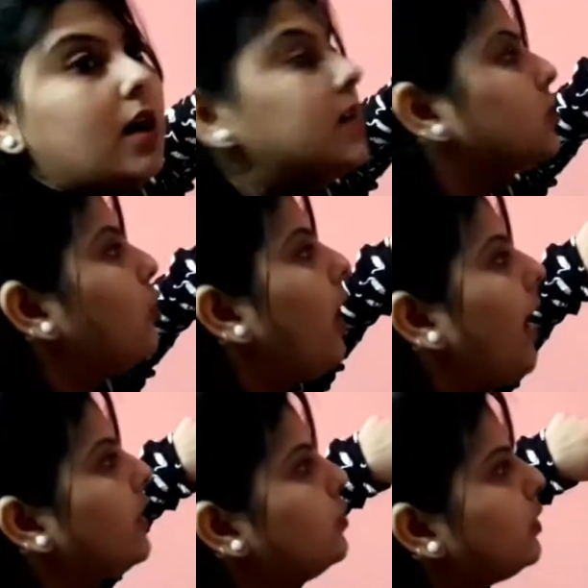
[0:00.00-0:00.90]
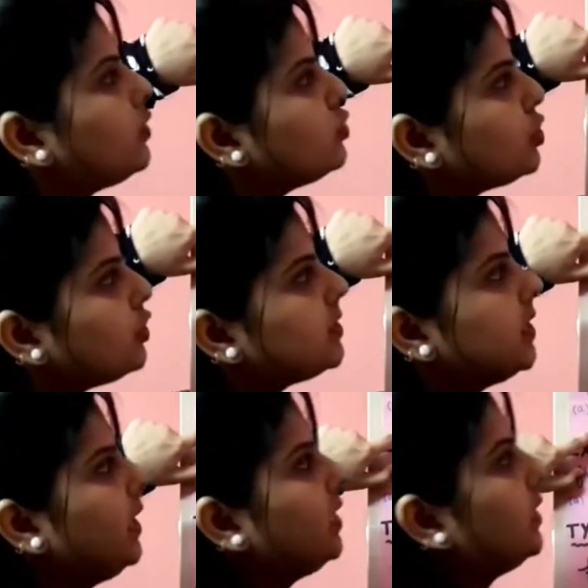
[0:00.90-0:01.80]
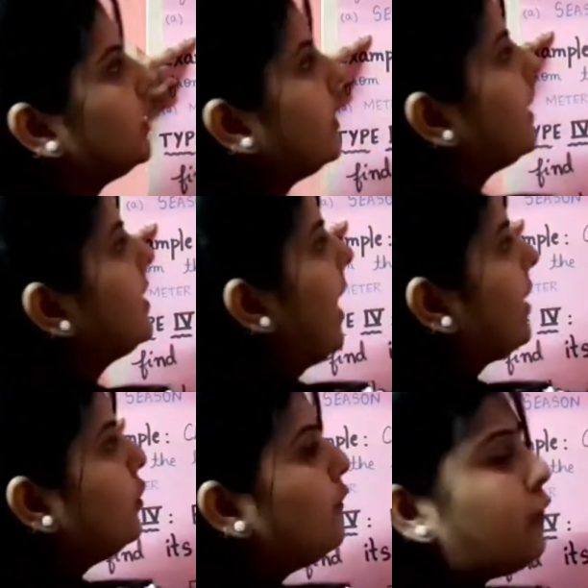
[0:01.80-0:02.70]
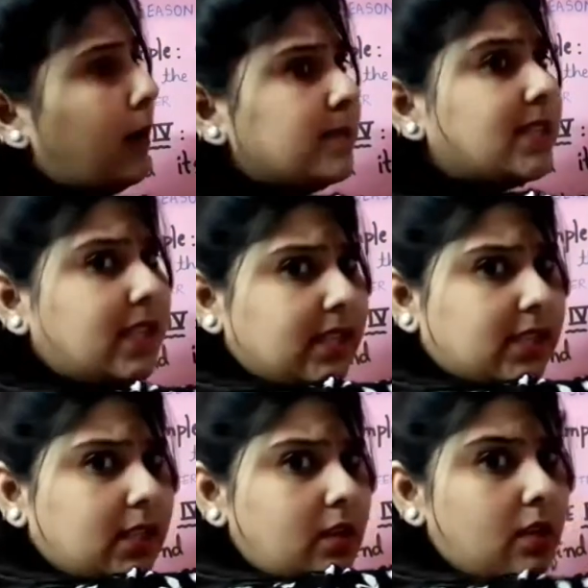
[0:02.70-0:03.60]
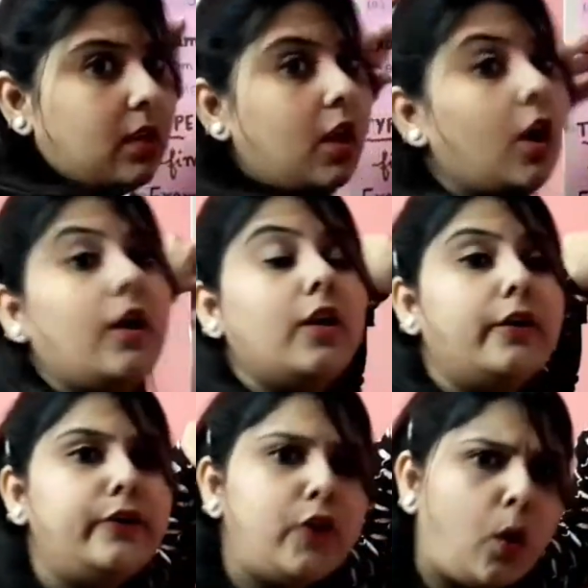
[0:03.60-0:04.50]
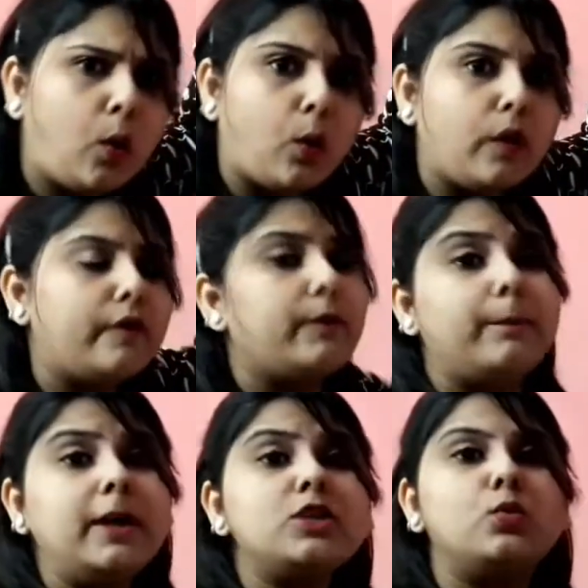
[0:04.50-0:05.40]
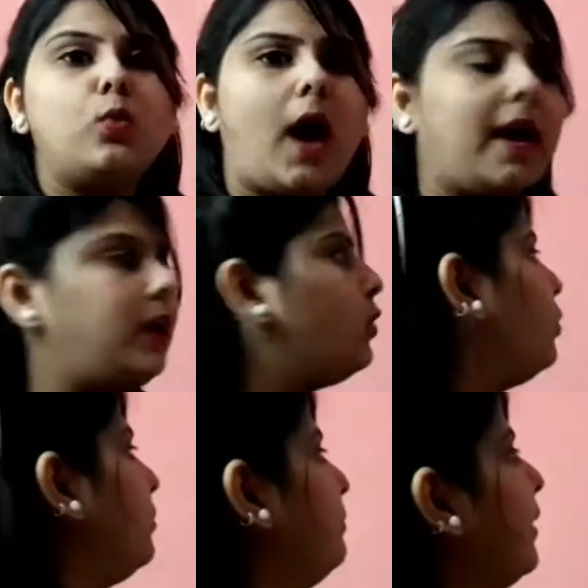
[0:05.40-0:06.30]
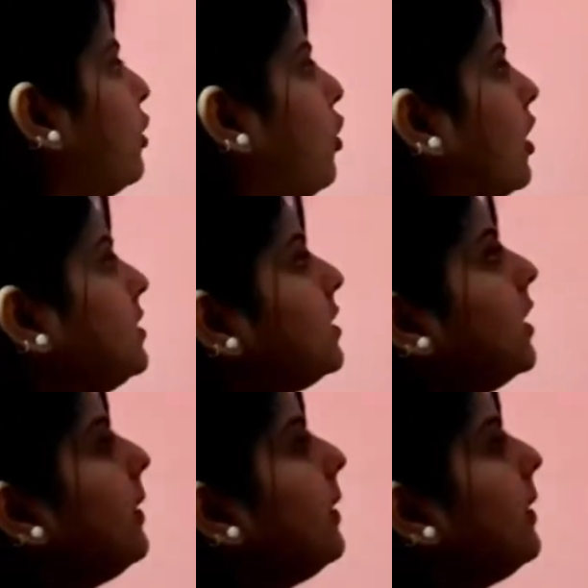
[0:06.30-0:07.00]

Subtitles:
So you should see here that can you form season? No. But why no? Because